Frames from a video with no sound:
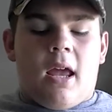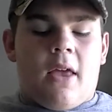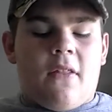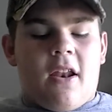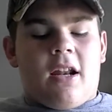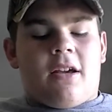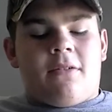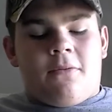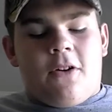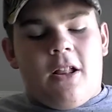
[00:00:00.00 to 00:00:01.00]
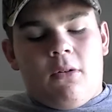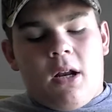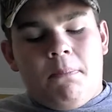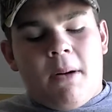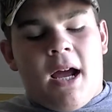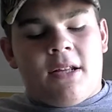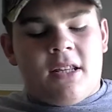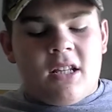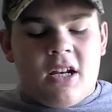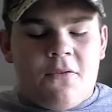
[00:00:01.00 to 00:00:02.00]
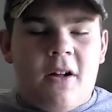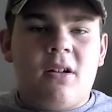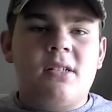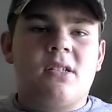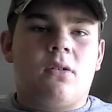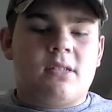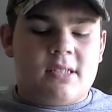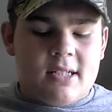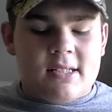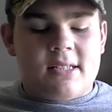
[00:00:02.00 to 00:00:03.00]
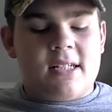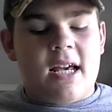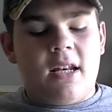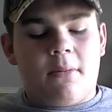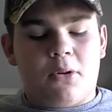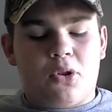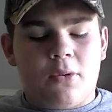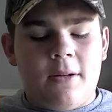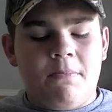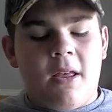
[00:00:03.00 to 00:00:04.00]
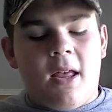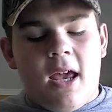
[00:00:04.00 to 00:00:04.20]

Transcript: And then they're going to follow it up by the Atlanta Falcons going 6-10, number 3.